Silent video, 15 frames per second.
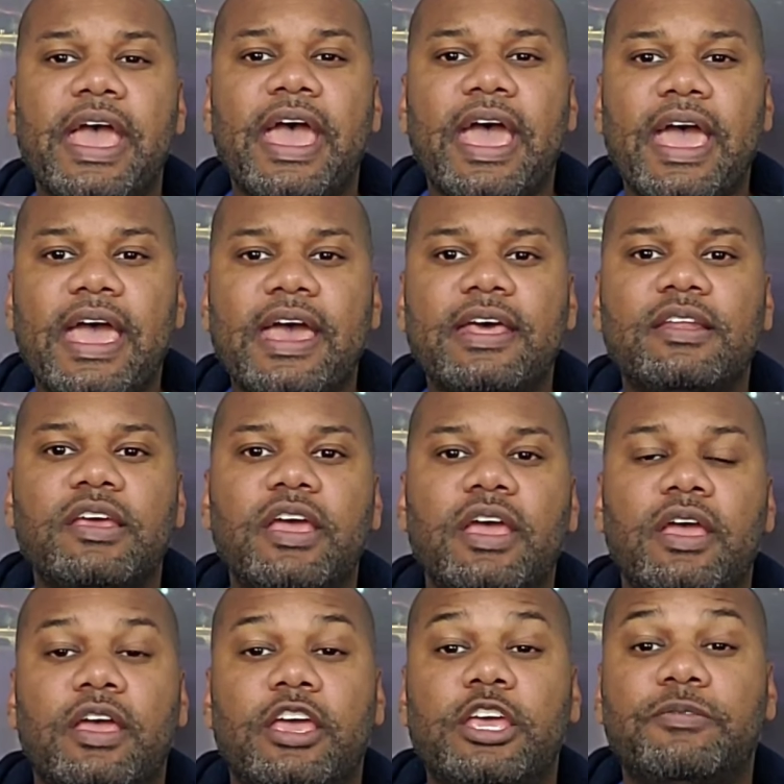And
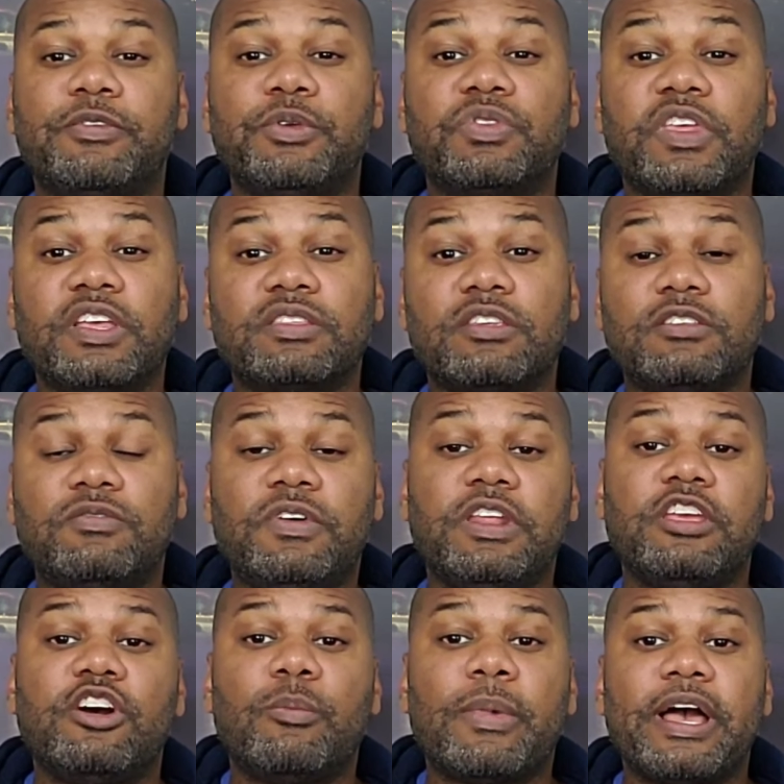if you think this
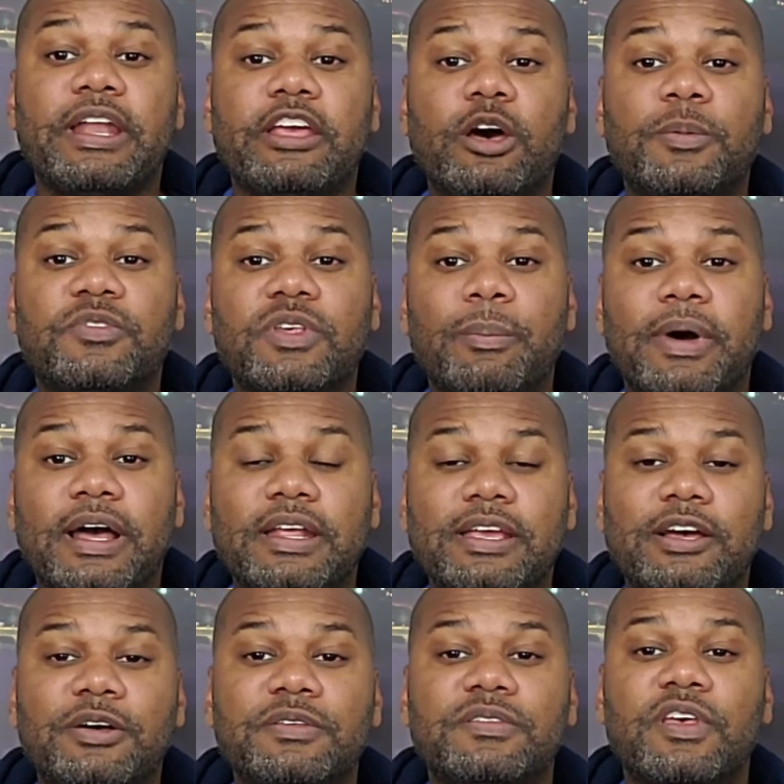video might help somebody
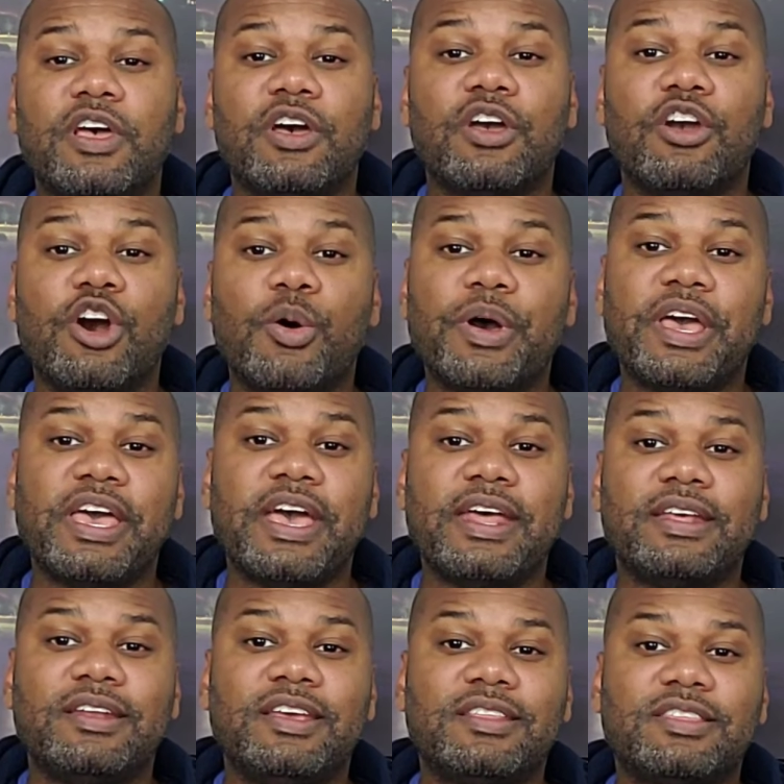else, go ahead
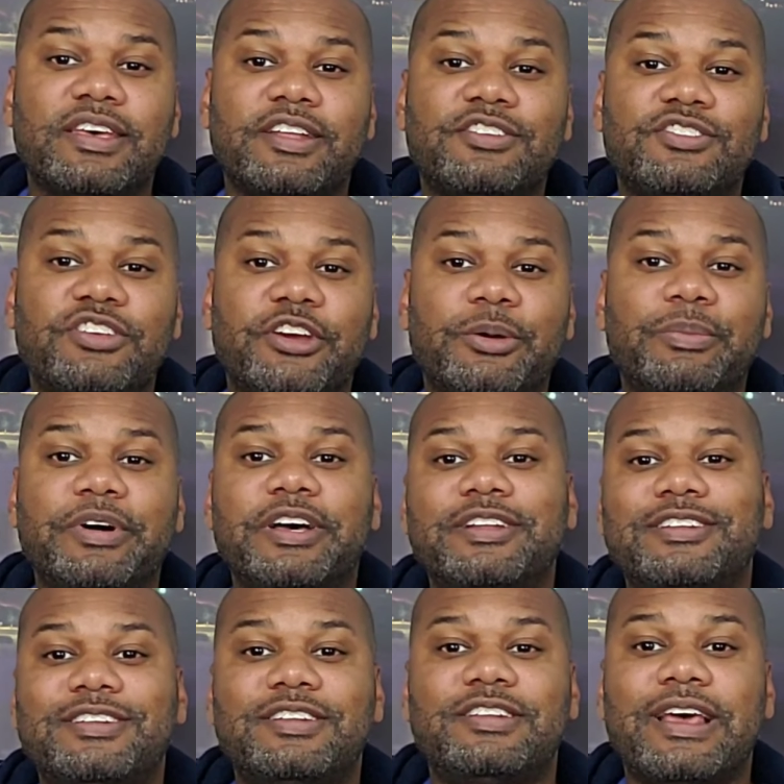and hit that share
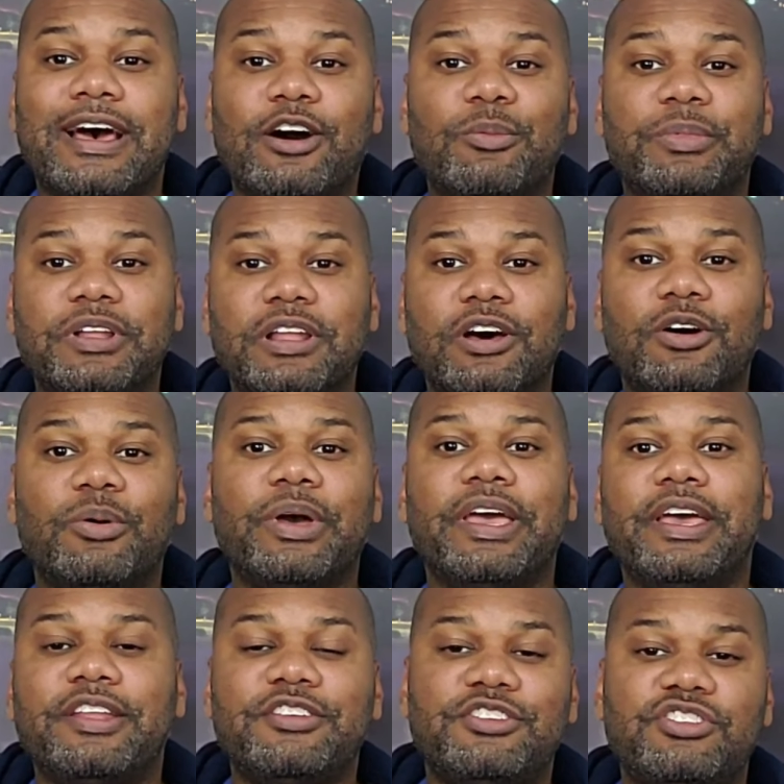button down below
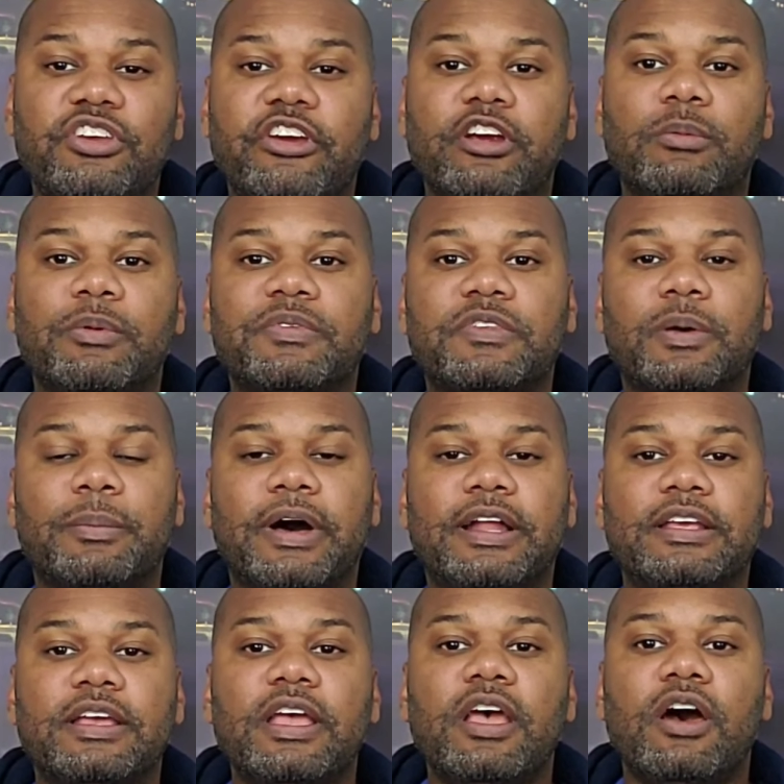and share it with
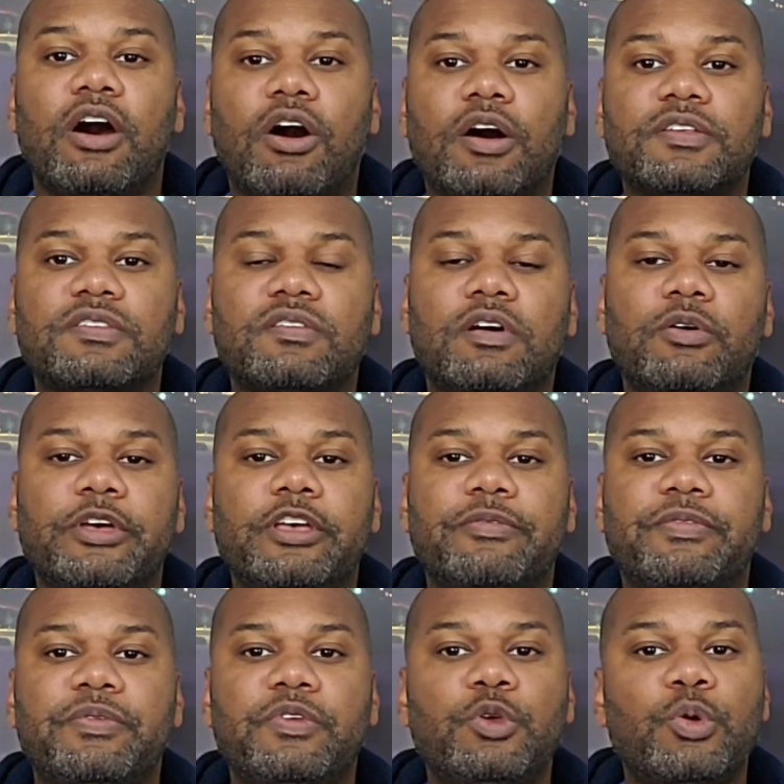somebody. Also, if
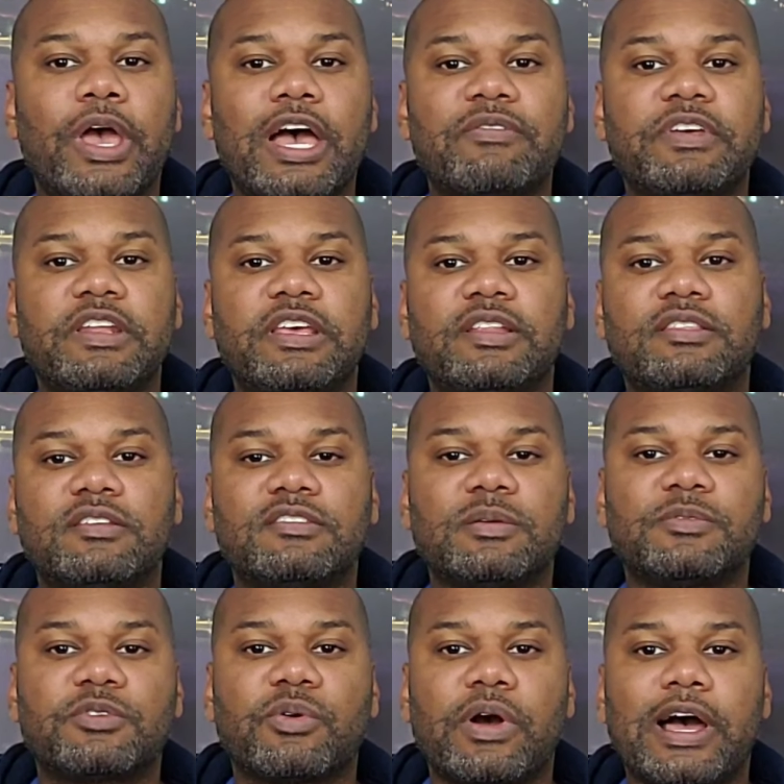you haven't hit the
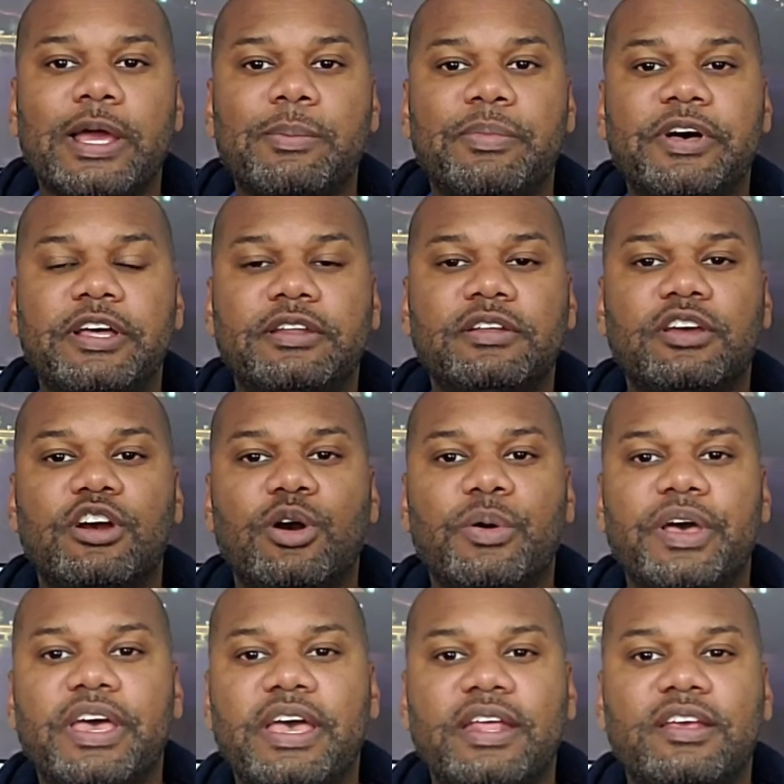subscribe button, go
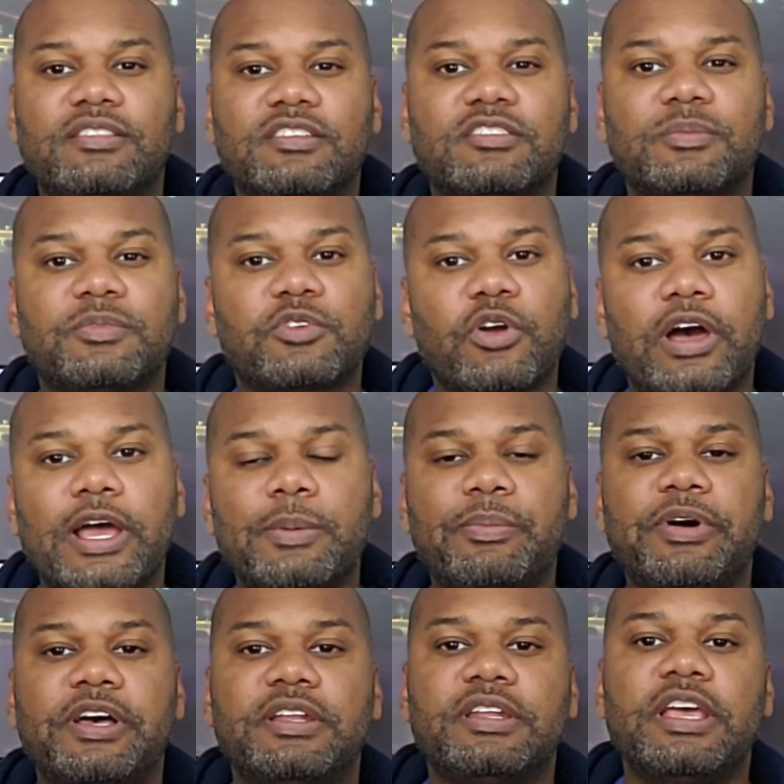ahead and hit the subscribe
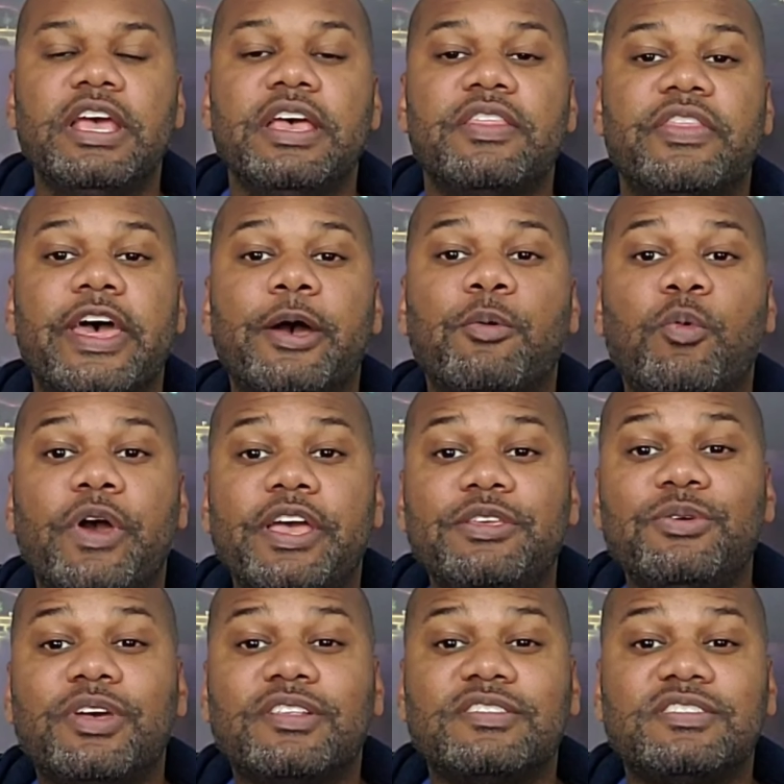button. That way you
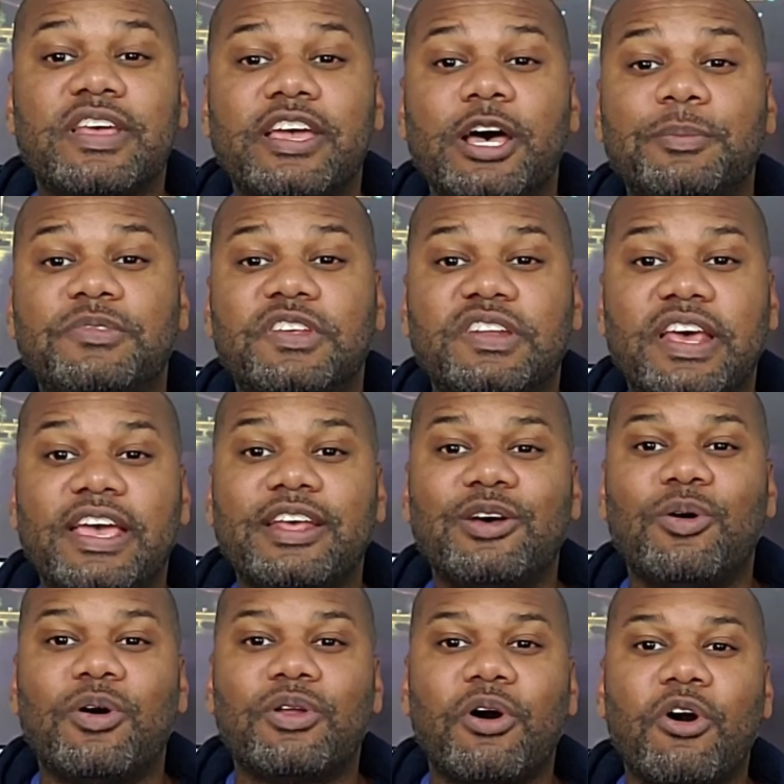can stay up to date
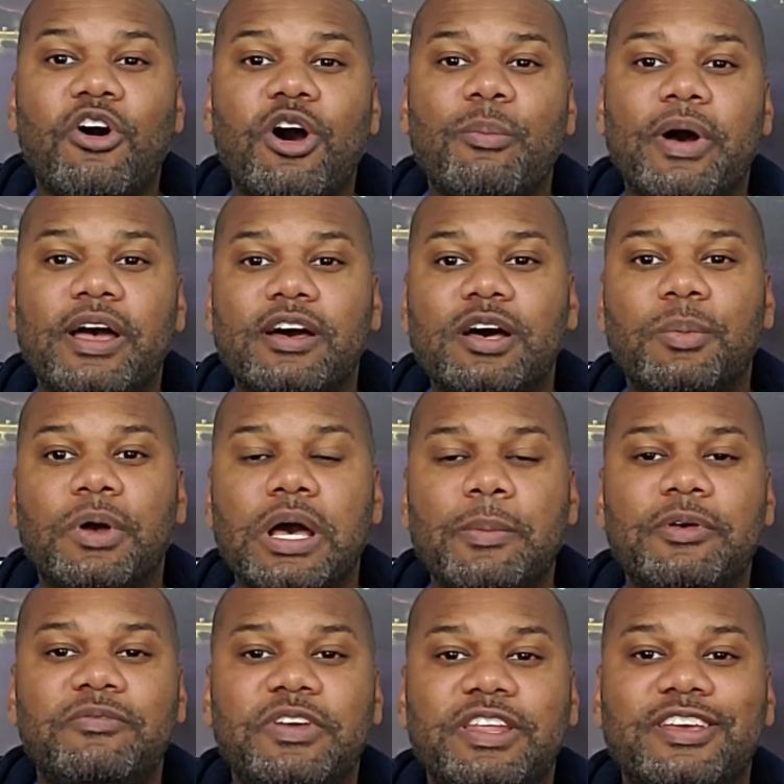on all my
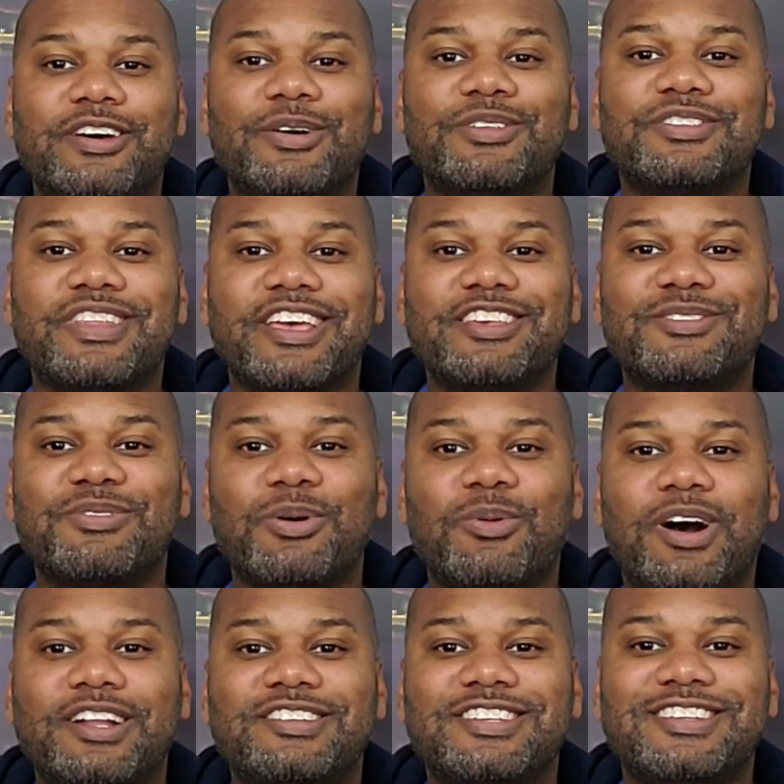upcoming videos. Thanks for
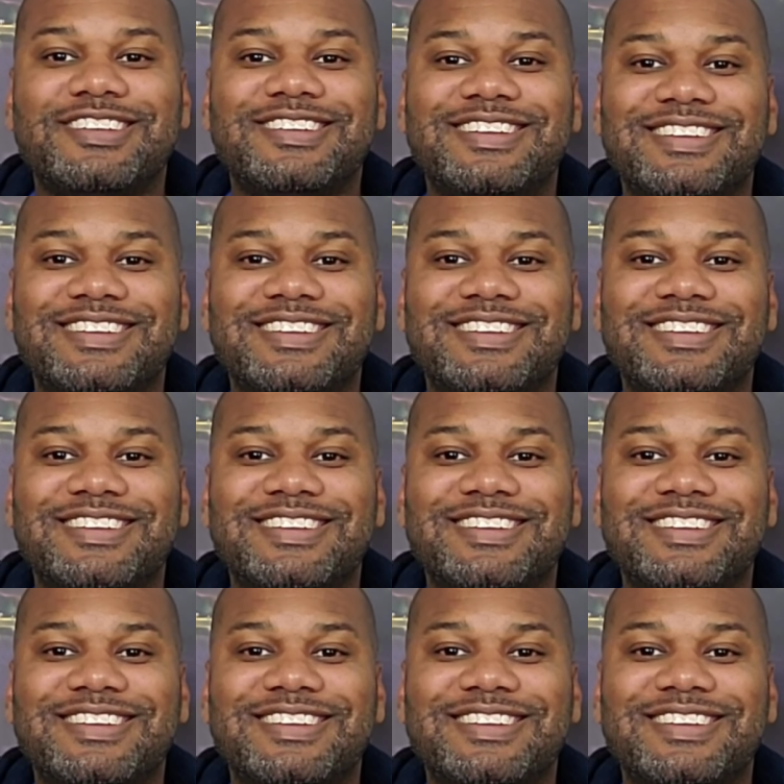watching.